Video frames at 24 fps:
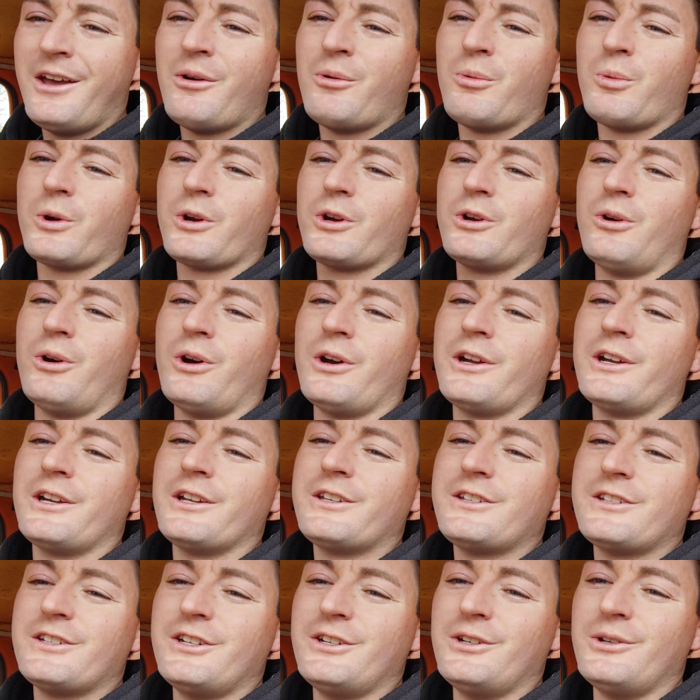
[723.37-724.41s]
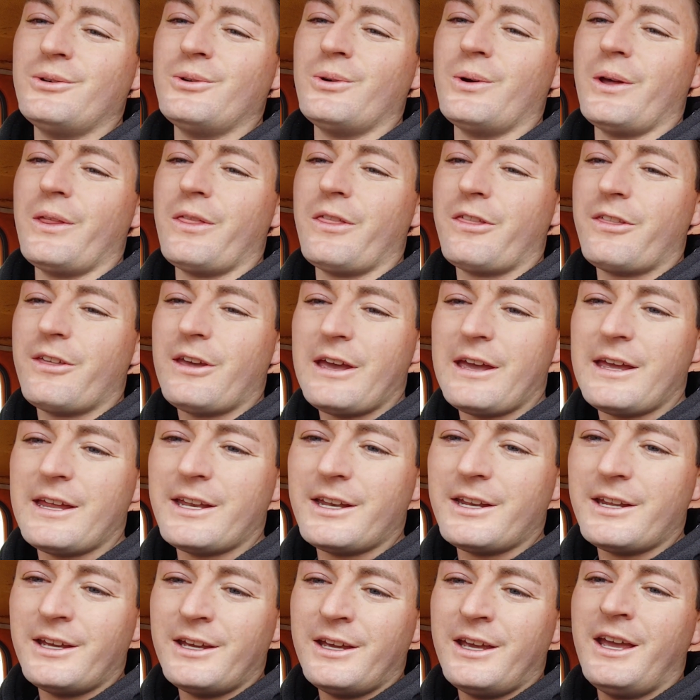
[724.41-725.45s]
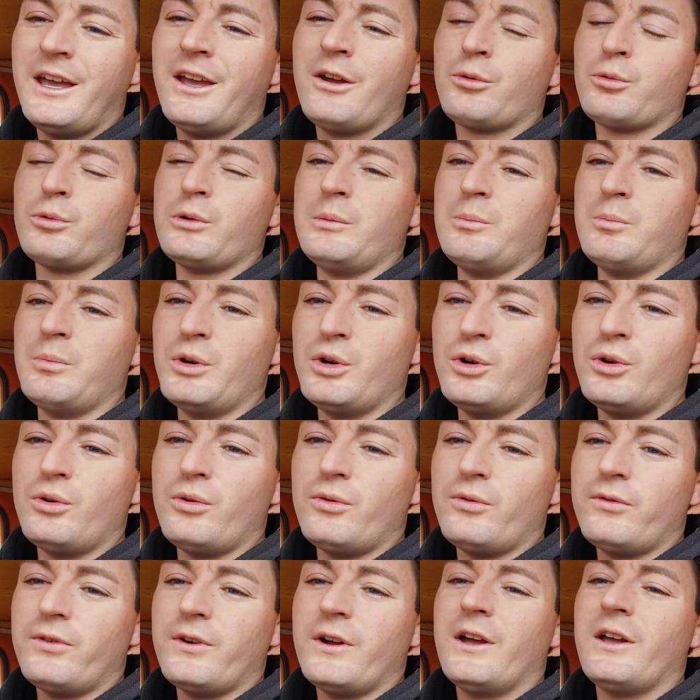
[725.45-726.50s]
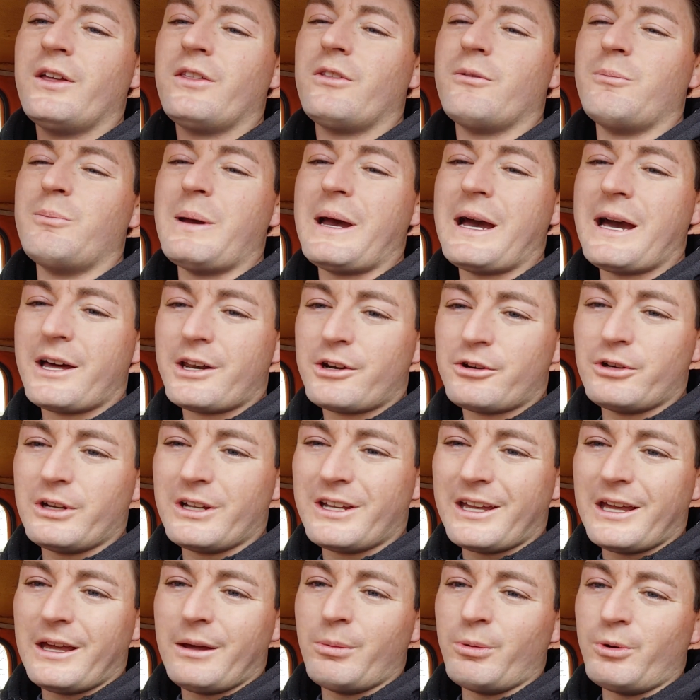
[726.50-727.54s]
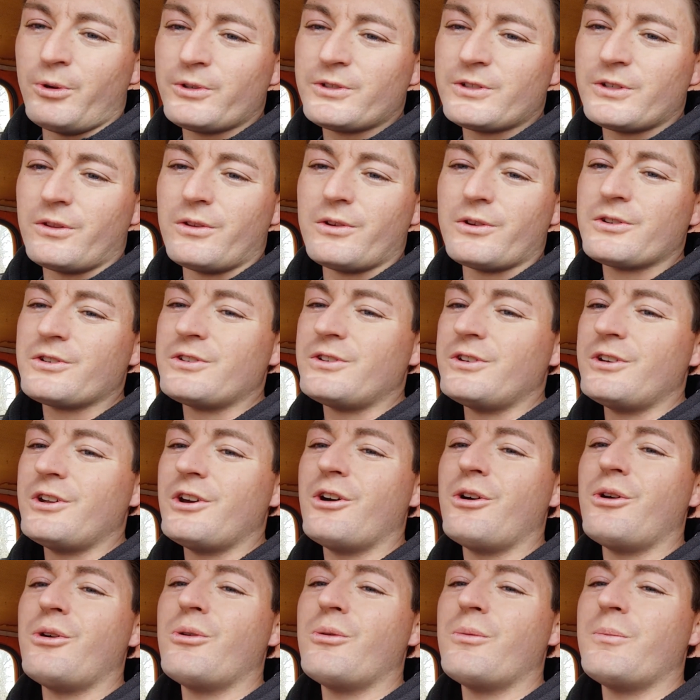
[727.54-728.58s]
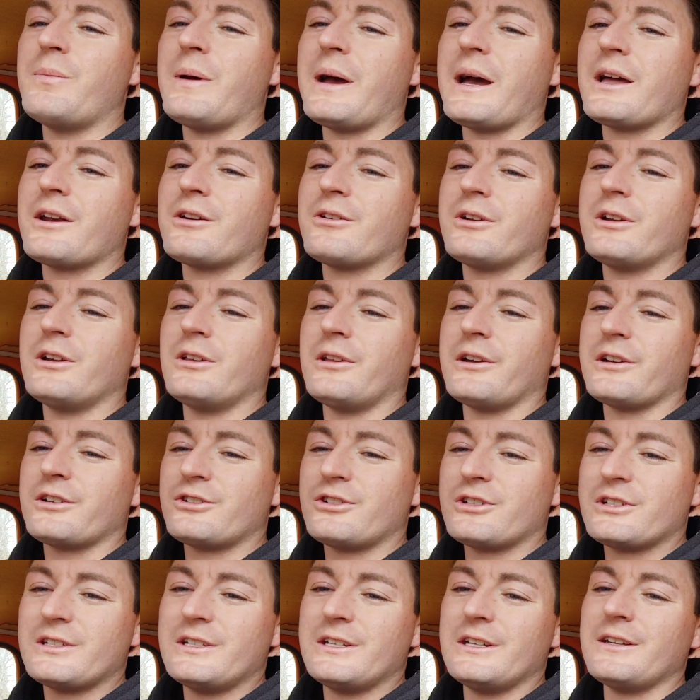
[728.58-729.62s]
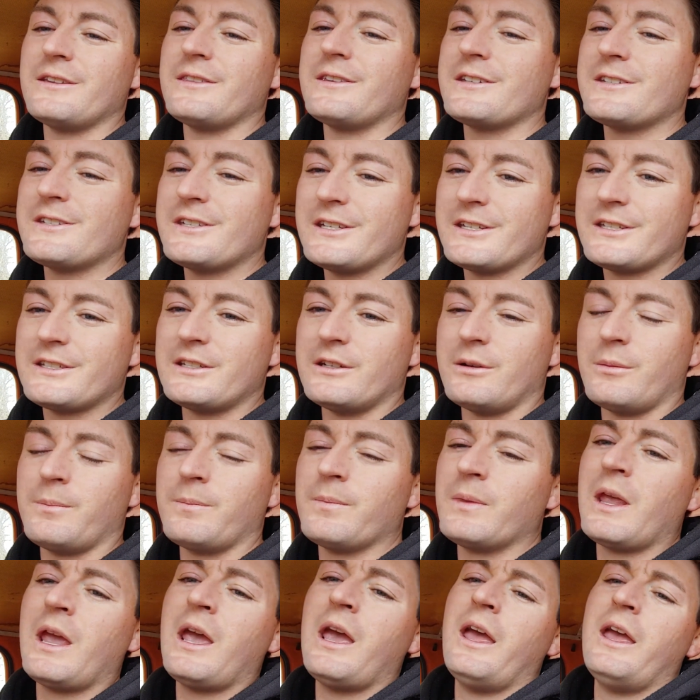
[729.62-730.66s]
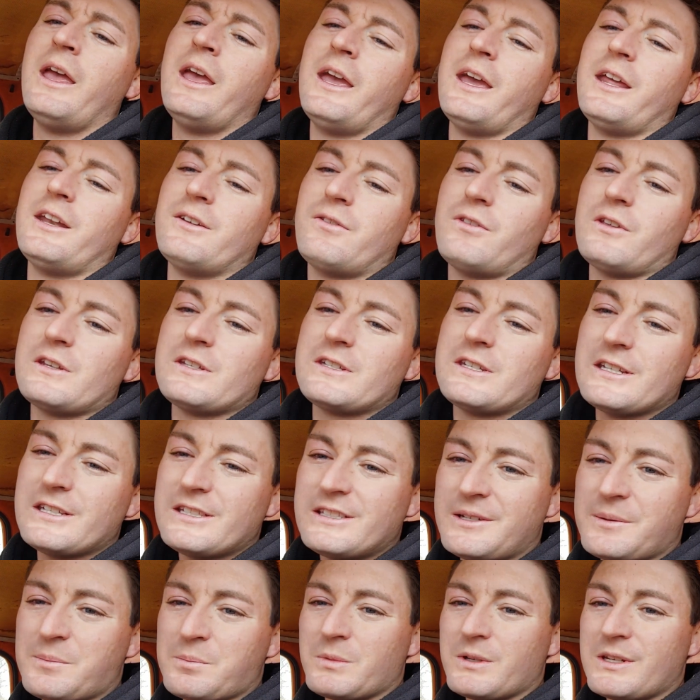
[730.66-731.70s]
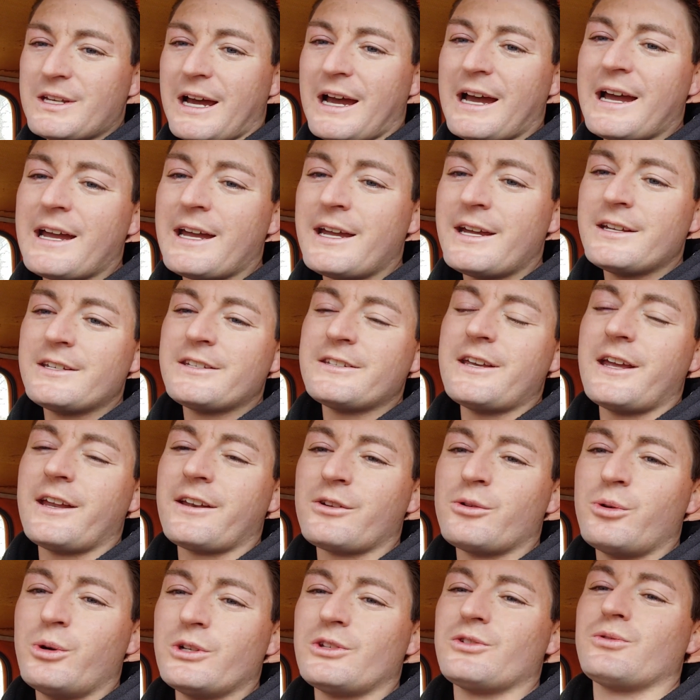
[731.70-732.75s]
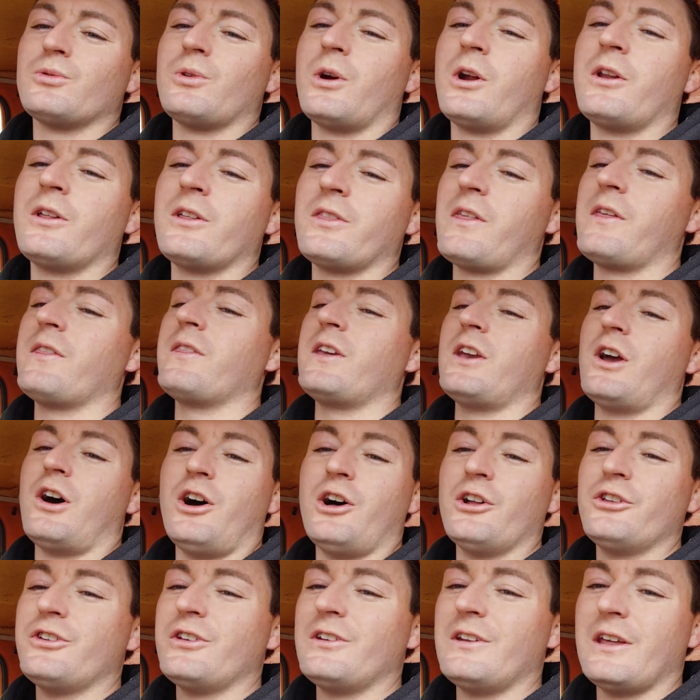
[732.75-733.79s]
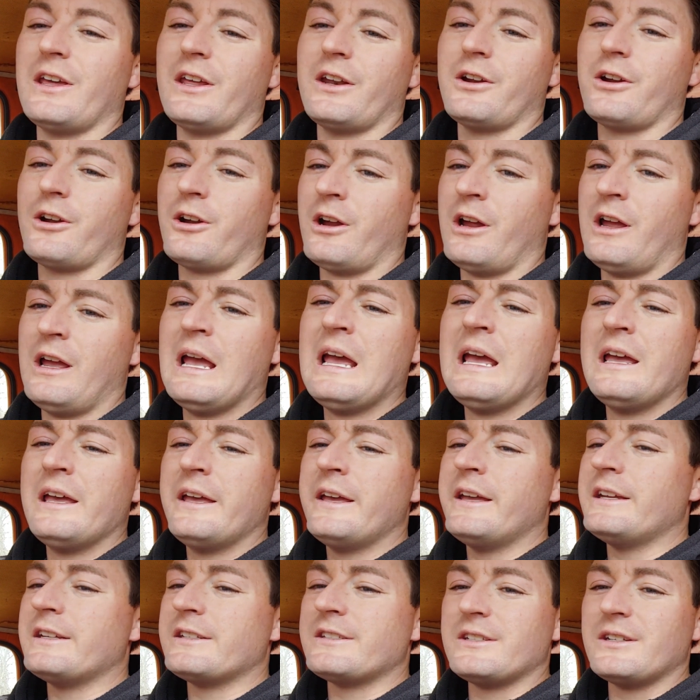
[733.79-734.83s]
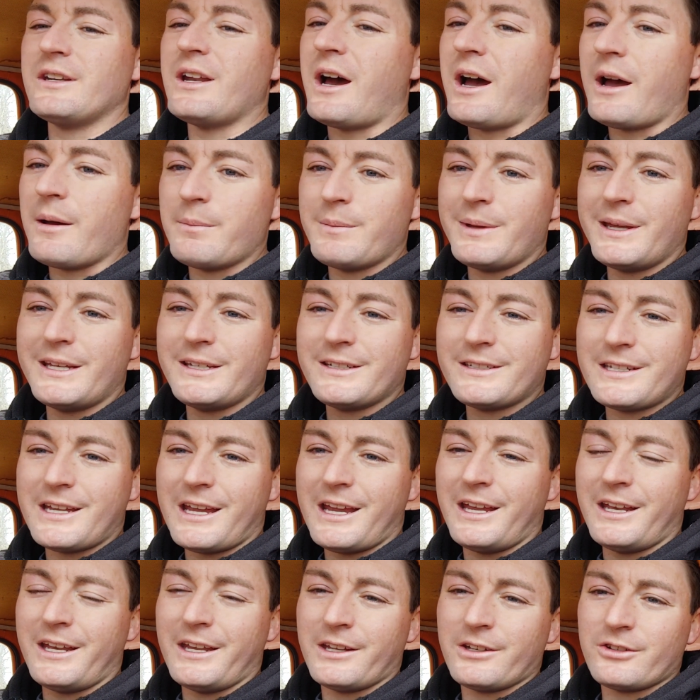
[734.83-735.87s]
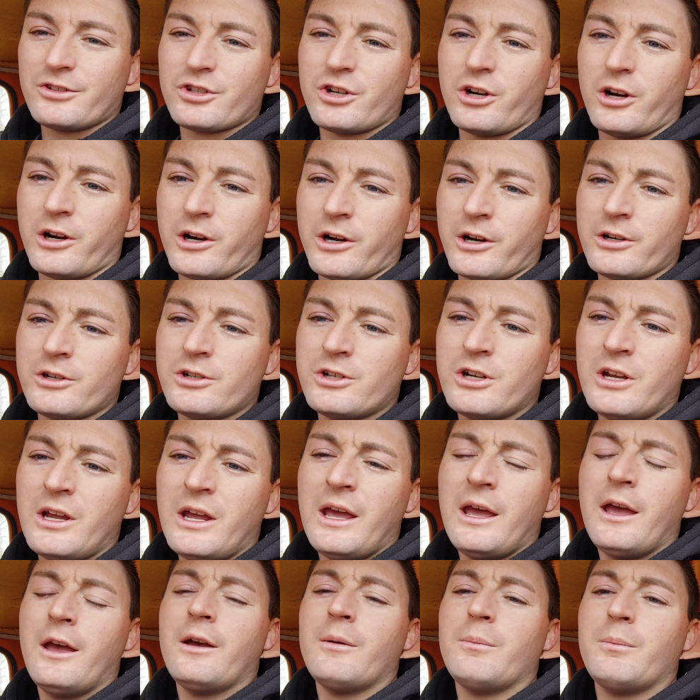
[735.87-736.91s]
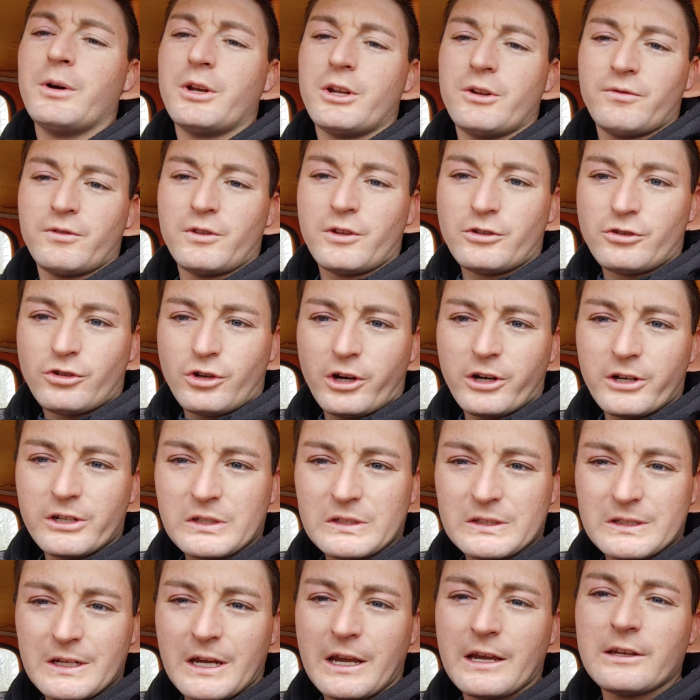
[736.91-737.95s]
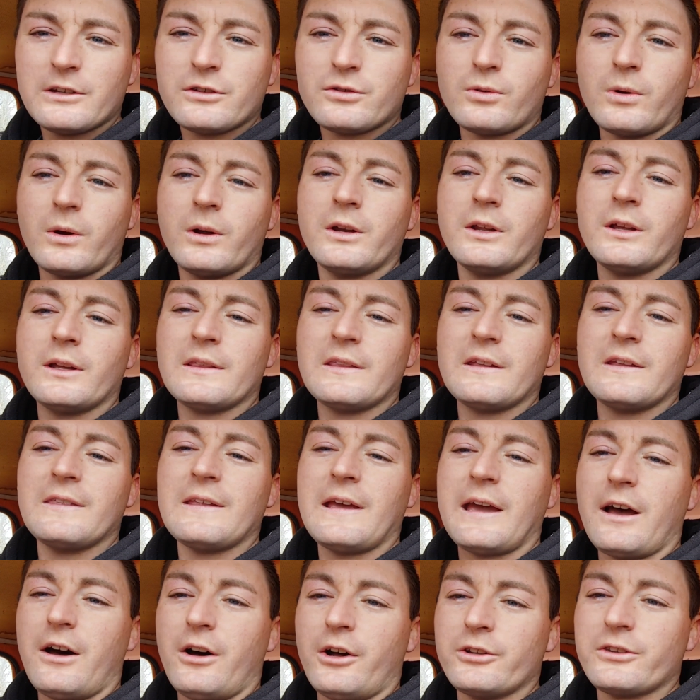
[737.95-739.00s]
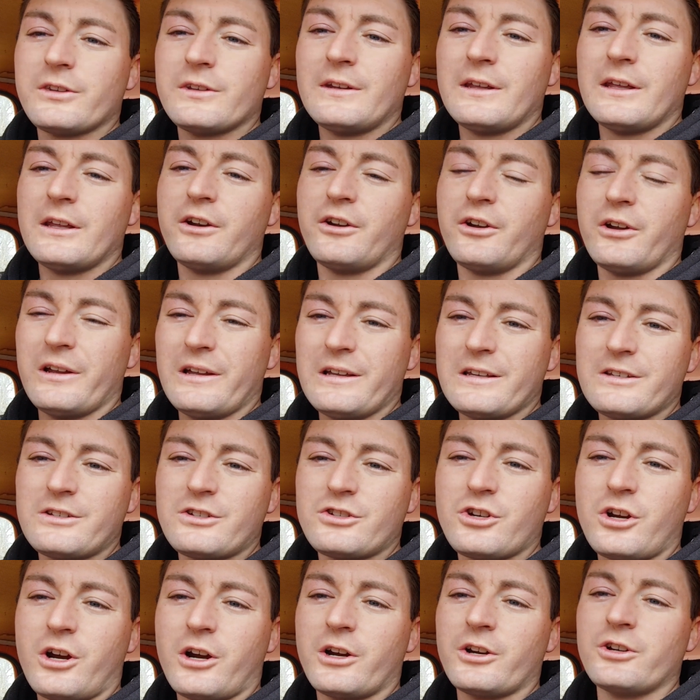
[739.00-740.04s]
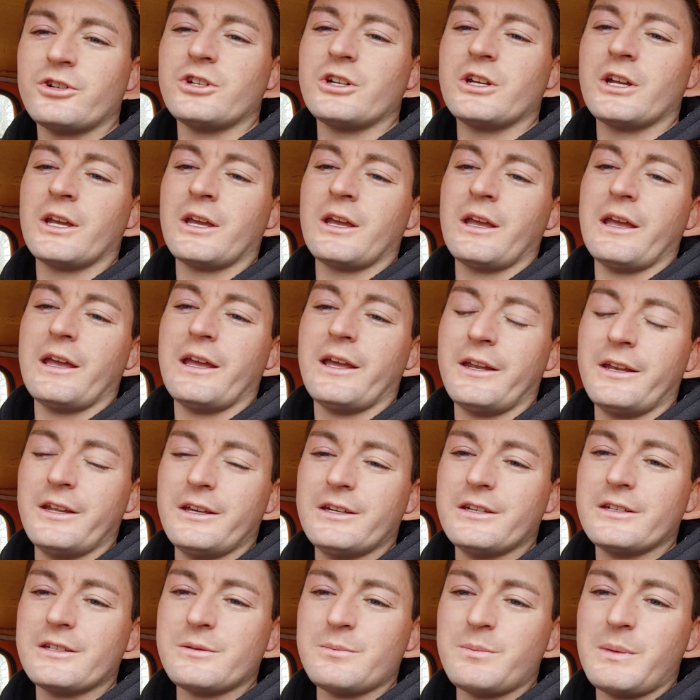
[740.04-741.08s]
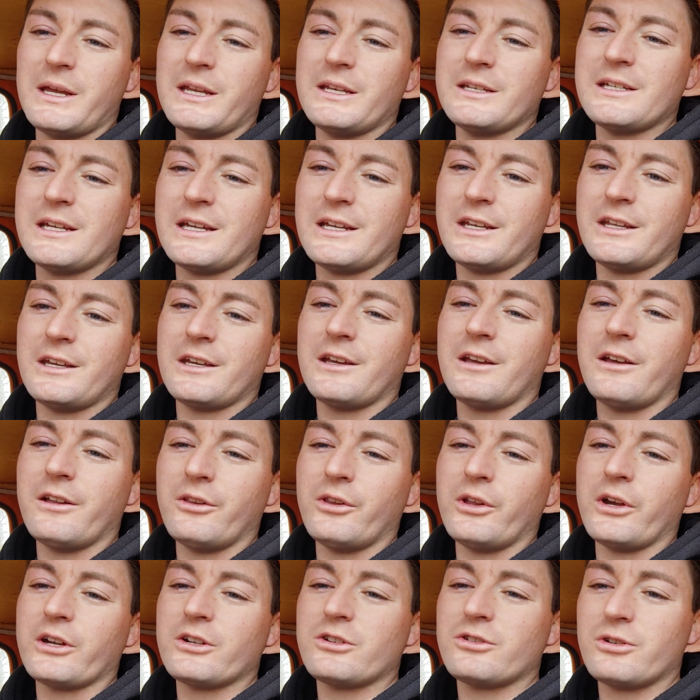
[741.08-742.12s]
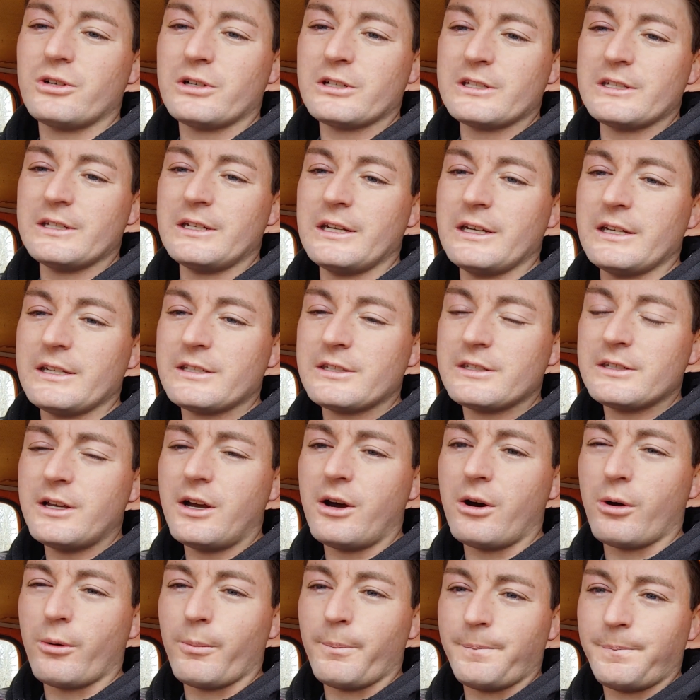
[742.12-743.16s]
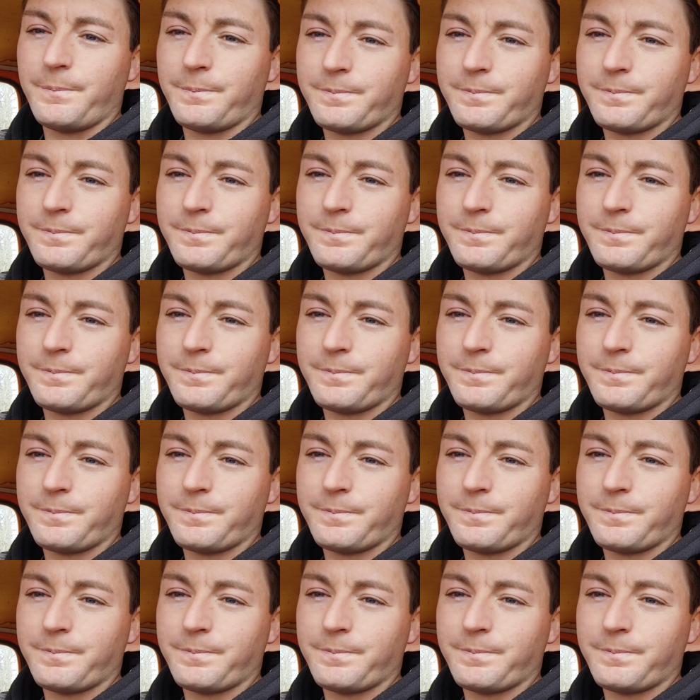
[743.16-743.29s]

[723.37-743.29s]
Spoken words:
We're going to then remove the battery cable so there's no battery electricity in the system. And if the system dies and quits running, then the alternator is not maintaining charge. But if the truck stays running, then that alternator is charging and is maintaining electricity. So